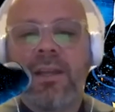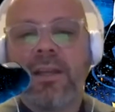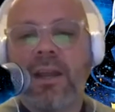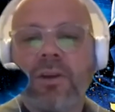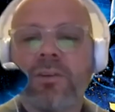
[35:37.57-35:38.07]

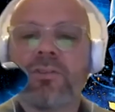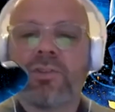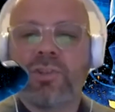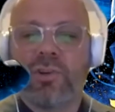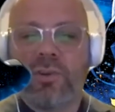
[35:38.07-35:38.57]

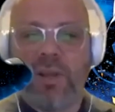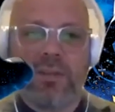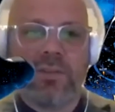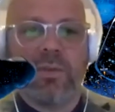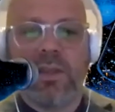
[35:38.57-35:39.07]
characters'
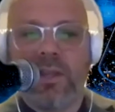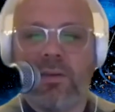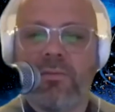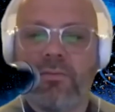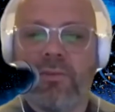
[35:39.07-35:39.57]
journeys when they
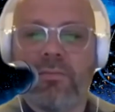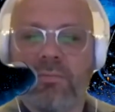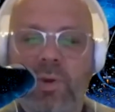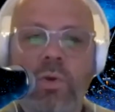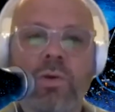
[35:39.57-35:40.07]
go
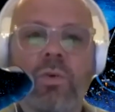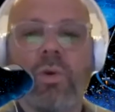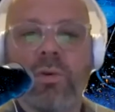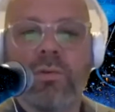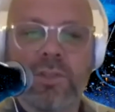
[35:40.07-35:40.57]
from quote
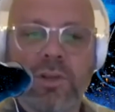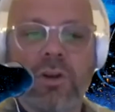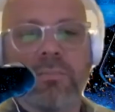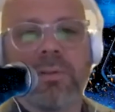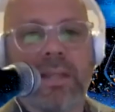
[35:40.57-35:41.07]
unquote
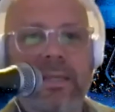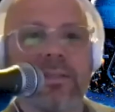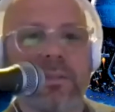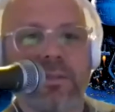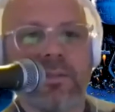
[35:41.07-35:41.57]
dark
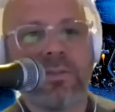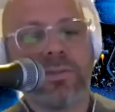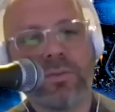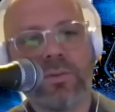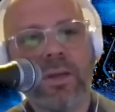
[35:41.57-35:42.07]
places
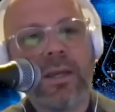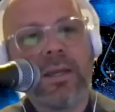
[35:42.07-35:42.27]
to